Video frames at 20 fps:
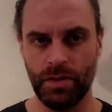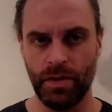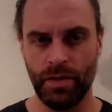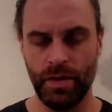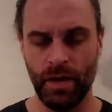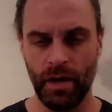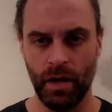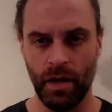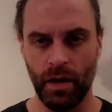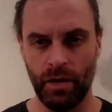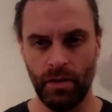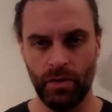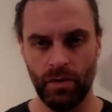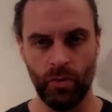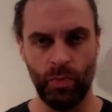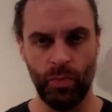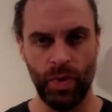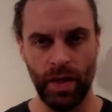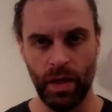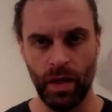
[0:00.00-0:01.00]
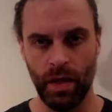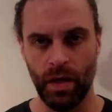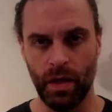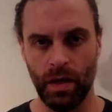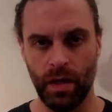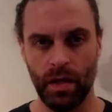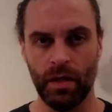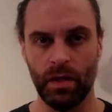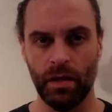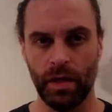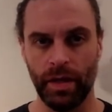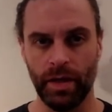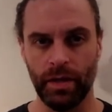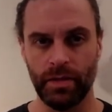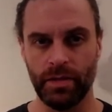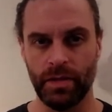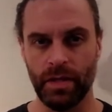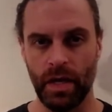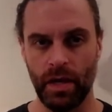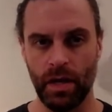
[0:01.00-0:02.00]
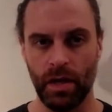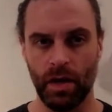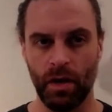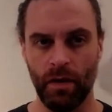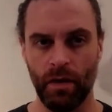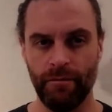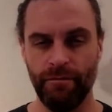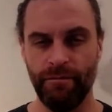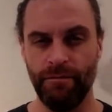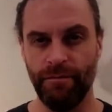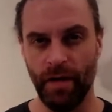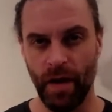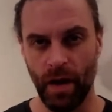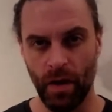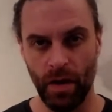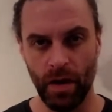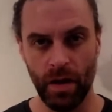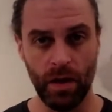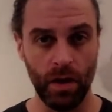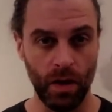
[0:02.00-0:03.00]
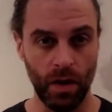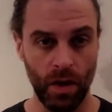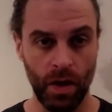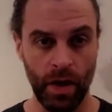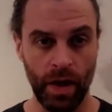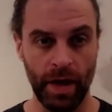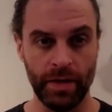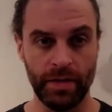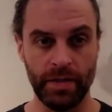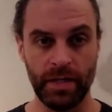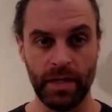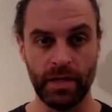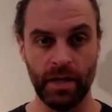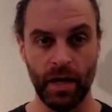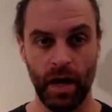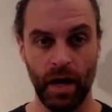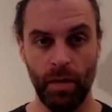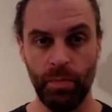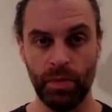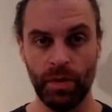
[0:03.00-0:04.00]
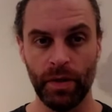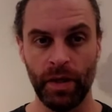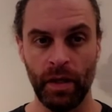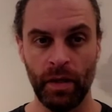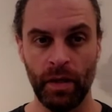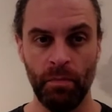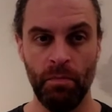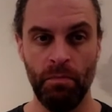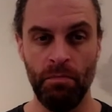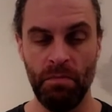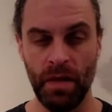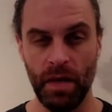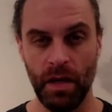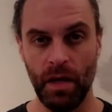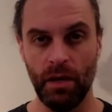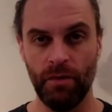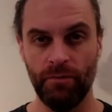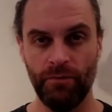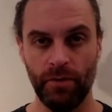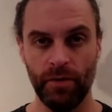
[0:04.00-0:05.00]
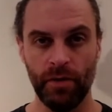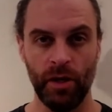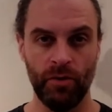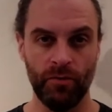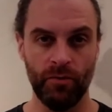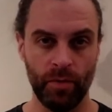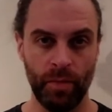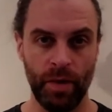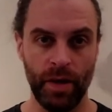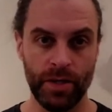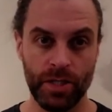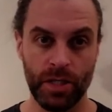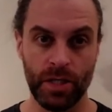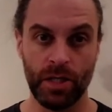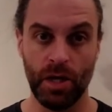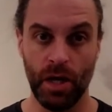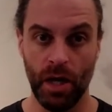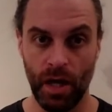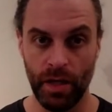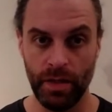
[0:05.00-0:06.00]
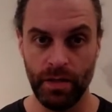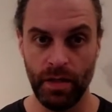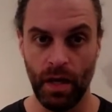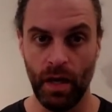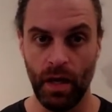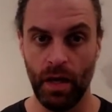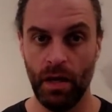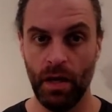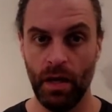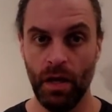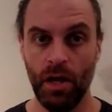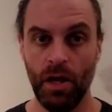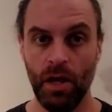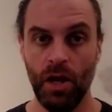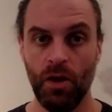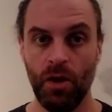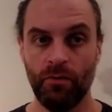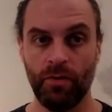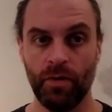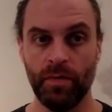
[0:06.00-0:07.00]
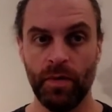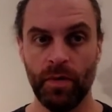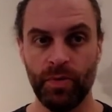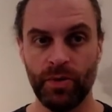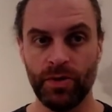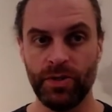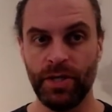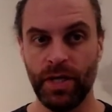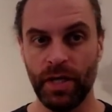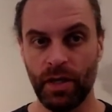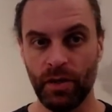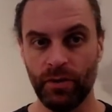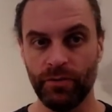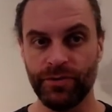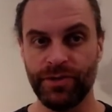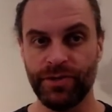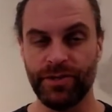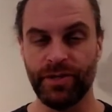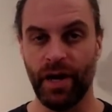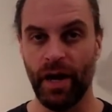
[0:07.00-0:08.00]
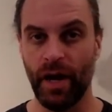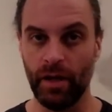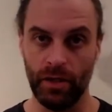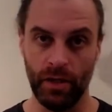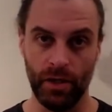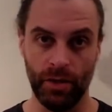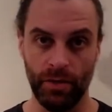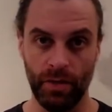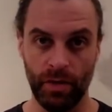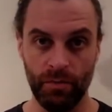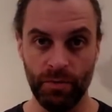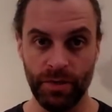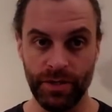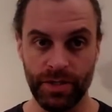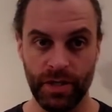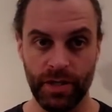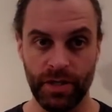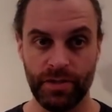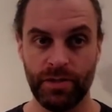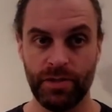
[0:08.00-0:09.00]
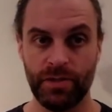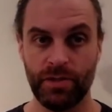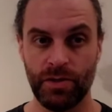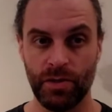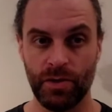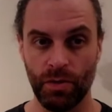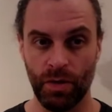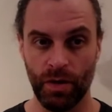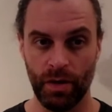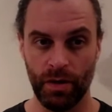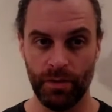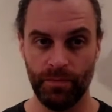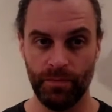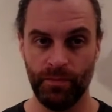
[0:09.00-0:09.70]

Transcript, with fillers: that underpin linked data are very good at decoupling meaningful information content from the particular silo in which it is stored.